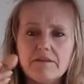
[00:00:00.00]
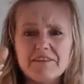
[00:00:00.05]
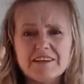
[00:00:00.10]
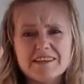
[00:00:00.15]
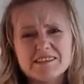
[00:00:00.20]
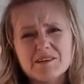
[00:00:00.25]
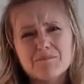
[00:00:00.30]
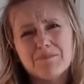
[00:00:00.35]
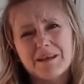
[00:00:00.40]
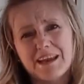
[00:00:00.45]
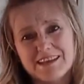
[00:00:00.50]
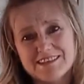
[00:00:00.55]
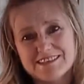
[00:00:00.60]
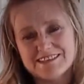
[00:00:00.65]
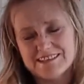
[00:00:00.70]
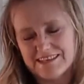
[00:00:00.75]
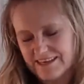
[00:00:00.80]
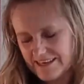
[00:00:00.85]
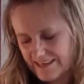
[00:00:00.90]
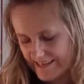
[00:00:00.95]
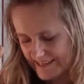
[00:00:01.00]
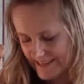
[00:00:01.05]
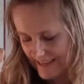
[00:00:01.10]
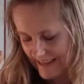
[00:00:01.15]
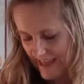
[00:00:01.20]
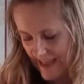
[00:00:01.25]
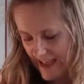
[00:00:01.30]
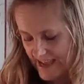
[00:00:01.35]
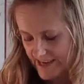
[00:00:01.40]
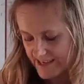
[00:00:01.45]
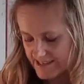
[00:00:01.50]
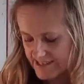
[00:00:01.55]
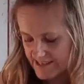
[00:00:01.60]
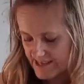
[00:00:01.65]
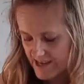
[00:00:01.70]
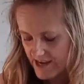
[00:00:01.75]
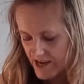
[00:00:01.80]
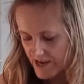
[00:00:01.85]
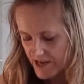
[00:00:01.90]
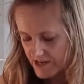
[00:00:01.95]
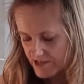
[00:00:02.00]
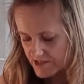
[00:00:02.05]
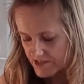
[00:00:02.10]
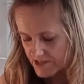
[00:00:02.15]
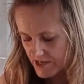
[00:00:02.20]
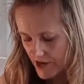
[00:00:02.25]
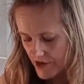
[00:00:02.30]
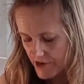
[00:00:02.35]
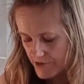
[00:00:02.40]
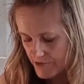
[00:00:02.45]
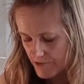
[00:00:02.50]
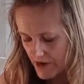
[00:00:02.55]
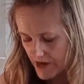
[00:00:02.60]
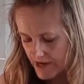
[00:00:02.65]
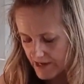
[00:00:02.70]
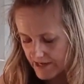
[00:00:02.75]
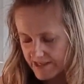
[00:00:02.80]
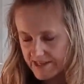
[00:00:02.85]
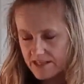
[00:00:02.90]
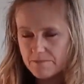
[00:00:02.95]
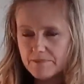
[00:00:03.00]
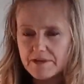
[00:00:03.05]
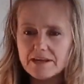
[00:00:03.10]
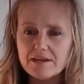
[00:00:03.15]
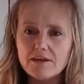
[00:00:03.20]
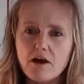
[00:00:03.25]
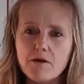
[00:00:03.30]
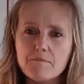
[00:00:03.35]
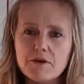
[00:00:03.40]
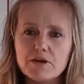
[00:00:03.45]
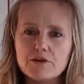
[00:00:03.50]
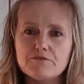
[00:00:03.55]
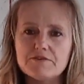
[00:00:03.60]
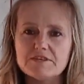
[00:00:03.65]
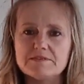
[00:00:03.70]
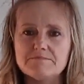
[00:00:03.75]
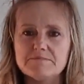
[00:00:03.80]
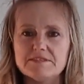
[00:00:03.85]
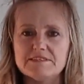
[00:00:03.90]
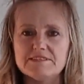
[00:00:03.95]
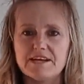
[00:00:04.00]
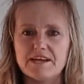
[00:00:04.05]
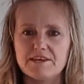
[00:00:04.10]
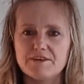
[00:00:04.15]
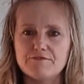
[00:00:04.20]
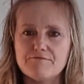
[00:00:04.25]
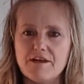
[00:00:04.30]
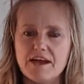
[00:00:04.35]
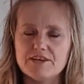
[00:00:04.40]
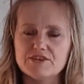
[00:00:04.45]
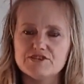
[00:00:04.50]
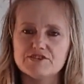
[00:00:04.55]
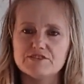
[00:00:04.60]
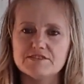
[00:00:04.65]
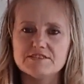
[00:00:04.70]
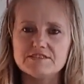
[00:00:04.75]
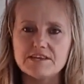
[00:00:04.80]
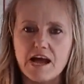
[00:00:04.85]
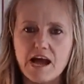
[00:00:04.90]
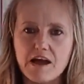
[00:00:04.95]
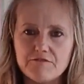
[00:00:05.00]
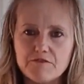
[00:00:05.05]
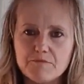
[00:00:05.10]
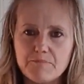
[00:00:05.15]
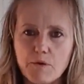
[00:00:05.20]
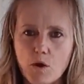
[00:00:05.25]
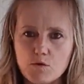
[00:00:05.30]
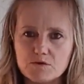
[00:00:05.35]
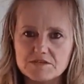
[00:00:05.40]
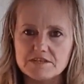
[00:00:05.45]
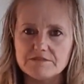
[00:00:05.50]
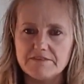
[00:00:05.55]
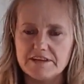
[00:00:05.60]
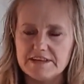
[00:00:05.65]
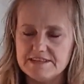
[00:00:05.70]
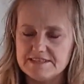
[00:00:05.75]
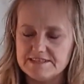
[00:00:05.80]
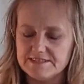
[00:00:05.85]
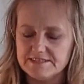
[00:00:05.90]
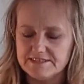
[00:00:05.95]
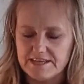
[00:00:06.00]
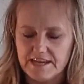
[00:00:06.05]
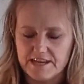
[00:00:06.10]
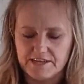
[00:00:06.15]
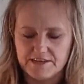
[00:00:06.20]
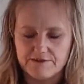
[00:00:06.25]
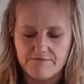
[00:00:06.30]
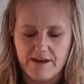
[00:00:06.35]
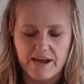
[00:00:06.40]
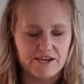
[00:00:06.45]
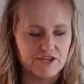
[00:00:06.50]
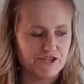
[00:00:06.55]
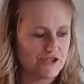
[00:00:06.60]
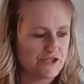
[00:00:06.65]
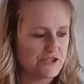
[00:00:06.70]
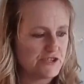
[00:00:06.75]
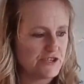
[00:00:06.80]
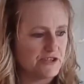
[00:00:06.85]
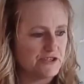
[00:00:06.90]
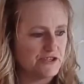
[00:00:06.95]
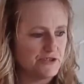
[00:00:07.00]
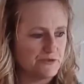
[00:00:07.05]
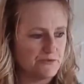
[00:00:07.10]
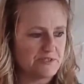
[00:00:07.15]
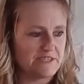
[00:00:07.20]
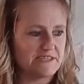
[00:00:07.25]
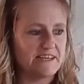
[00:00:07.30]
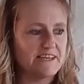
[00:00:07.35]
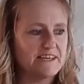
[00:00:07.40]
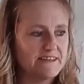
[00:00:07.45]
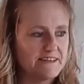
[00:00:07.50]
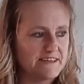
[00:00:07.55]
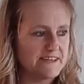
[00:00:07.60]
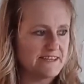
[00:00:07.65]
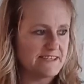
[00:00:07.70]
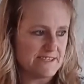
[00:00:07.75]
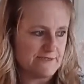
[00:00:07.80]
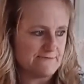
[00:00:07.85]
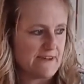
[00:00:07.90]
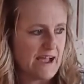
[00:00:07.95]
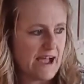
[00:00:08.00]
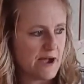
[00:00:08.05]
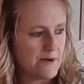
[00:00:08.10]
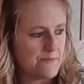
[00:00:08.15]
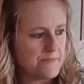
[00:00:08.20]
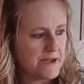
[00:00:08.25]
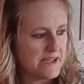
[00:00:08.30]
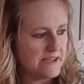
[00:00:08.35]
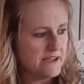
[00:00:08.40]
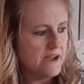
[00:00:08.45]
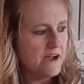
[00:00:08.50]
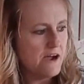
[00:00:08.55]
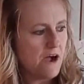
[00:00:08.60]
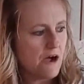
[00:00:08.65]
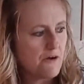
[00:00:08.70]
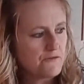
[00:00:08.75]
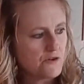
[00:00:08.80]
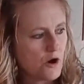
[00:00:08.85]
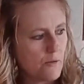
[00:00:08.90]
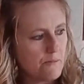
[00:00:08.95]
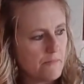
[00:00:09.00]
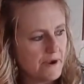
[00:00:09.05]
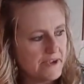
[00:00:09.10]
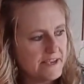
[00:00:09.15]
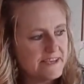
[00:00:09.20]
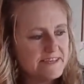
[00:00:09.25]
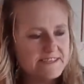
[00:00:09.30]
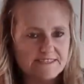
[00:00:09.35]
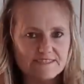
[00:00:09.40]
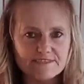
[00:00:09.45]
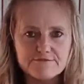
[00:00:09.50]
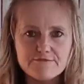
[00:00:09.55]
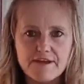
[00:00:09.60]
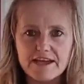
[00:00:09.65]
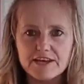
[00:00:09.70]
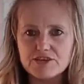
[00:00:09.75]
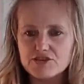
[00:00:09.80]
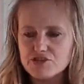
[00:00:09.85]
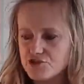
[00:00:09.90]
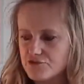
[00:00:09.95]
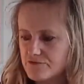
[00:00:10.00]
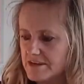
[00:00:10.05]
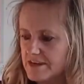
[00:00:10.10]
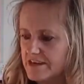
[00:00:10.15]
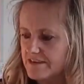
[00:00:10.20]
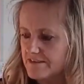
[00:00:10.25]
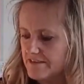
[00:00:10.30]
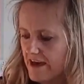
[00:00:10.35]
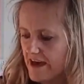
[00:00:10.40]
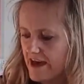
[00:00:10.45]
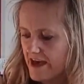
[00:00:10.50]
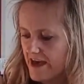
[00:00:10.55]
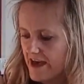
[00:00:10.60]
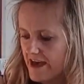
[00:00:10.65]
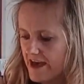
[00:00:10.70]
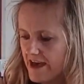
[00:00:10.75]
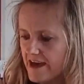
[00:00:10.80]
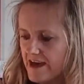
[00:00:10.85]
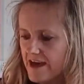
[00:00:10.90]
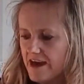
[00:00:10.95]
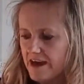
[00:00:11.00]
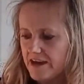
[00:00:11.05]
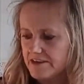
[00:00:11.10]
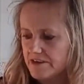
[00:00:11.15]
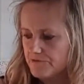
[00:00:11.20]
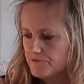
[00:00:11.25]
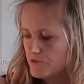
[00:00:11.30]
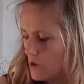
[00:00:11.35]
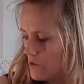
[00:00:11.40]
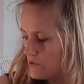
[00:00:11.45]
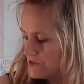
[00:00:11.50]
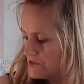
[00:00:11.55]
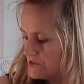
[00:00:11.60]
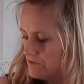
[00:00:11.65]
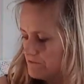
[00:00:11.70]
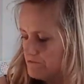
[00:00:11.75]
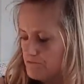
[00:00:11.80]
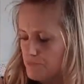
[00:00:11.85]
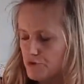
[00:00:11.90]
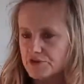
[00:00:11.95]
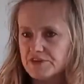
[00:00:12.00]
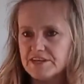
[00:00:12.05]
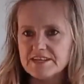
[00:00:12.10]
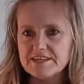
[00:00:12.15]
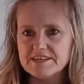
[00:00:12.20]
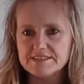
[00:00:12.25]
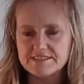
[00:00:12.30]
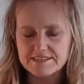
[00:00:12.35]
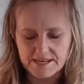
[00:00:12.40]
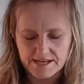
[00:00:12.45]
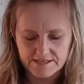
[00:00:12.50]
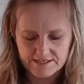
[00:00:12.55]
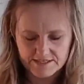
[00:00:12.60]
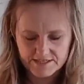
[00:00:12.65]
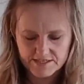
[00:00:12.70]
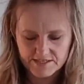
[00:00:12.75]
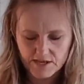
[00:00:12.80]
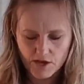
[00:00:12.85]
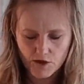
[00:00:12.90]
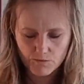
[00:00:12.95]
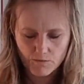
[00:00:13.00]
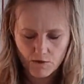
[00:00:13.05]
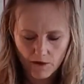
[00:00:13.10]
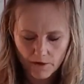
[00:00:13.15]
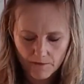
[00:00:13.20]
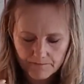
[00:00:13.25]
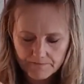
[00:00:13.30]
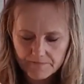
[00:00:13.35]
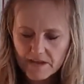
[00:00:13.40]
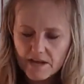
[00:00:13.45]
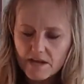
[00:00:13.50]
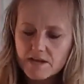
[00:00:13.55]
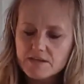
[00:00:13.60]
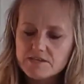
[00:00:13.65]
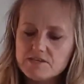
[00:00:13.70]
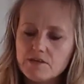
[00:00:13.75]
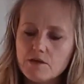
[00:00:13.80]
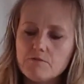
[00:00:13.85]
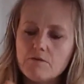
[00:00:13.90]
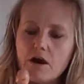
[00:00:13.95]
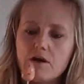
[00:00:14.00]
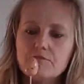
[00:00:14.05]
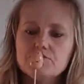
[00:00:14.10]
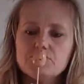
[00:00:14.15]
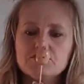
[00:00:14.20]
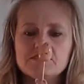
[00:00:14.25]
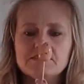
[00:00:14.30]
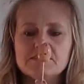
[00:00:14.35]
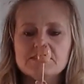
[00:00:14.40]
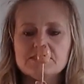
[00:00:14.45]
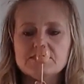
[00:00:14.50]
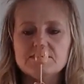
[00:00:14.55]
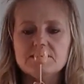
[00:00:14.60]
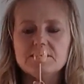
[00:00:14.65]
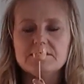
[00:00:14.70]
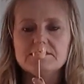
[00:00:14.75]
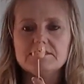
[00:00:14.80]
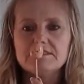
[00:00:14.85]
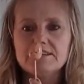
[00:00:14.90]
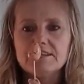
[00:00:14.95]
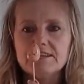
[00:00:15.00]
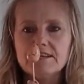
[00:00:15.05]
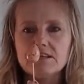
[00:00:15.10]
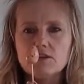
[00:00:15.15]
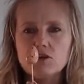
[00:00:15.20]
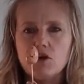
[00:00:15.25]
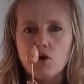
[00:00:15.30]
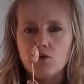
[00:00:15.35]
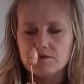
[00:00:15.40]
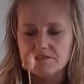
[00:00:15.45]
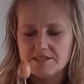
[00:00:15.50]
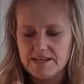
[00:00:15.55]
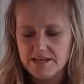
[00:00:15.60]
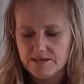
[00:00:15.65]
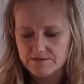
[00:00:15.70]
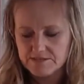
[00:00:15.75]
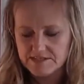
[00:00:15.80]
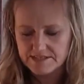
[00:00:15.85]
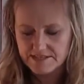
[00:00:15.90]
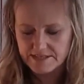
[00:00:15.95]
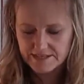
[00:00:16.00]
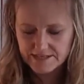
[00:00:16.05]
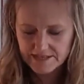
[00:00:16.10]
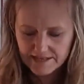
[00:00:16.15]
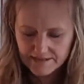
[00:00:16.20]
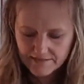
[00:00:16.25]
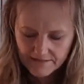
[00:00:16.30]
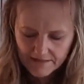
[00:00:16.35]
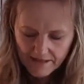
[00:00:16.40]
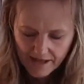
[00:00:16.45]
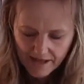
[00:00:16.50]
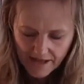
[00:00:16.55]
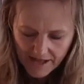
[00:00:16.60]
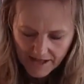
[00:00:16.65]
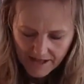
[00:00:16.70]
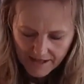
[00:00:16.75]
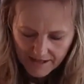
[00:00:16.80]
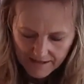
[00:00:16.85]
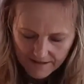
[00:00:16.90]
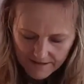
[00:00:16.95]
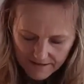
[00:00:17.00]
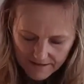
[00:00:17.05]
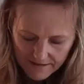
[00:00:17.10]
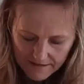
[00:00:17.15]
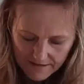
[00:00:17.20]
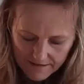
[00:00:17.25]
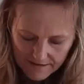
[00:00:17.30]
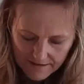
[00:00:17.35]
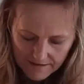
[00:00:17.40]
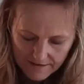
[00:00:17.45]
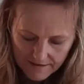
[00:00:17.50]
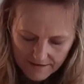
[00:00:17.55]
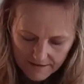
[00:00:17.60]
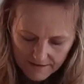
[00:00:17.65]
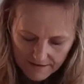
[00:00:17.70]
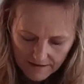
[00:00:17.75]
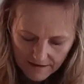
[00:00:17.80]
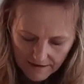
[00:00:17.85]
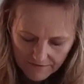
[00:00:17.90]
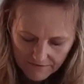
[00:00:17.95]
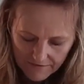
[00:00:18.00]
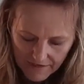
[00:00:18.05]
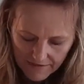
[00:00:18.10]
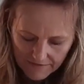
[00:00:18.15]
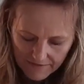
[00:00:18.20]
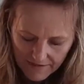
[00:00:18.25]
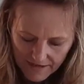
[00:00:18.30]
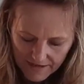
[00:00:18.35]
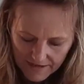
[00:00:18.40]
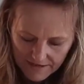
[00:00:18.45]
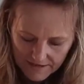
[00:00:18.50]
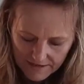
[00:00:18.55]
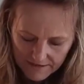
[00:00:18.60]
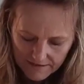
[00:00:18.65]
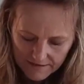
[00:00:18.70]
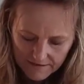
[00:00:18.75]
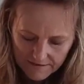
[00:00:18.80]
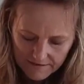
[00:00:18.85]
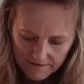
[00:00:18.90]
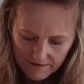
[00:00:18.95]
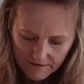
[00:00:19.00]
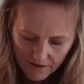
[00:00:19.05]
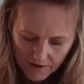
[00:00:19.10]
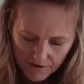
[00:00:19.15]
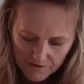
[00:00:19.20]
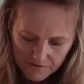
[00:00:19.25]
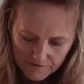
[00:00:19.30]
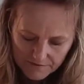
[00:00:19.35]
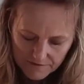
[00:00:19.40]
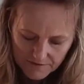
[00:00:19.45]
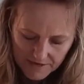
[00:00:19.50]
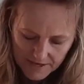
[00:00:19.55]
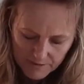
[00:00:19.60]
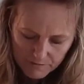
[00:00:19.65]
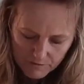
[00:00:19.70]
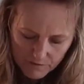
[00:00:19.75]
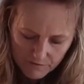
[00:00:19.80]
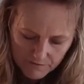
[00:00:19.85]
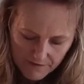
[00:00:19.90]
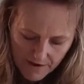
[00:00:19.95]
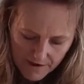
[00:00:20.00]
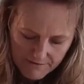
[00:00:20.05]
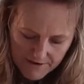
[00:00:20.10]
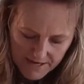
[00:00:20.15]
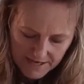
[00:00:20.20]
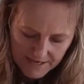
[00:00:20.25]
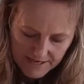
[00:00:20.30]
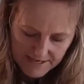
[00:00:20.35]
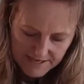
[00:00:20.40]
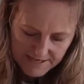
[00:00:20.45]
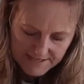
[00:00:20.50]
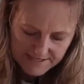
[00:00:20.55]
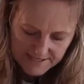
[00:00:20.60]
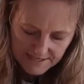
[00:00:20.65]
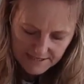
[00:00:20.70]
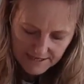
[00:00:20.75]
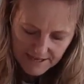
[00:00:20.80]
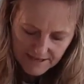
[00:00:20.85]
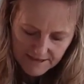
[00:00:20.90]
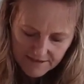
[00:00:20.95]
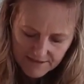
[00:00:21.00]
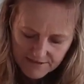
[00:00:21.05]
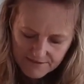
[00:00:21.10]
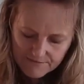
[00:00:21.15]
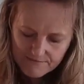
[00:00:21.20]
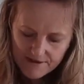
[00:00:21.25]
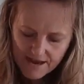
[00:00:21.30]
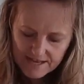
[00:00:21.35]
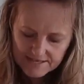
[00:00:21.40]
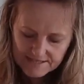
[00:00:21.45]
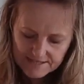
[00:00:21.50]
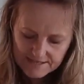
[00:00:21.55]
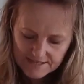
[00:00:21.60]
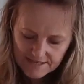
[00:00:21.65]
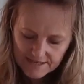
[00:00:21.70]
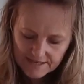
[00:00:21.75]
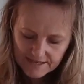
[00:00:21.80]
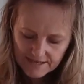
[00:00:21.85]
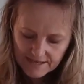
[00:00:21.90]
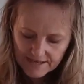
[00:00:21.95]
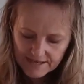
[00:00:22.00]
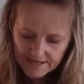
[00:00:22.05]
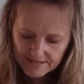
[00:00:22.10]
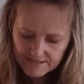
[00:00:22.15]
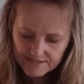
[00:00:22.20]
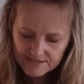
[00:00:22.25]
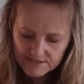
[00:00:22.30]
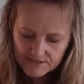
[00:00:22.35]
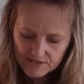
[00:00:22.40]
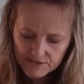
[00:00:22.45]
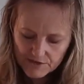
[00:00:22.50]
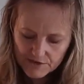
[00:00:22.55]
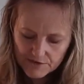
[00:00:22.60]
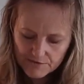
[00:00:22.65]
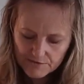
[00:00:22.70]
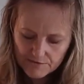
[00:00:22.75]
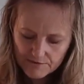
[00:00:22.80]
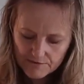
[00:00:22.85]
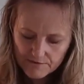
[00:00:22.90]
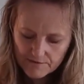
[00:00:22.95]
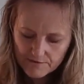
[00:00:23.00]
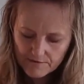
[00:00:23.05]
and these are plastic little eggs. So a little bit like my Christmas decorations, I have a box of Easter decorations, and you'll see these around me. I've got my Easter egg tree there, and I've got some bunnies and so on. So I've just inserted a little cocktail stick in there, and then they hopefully will very easily thread into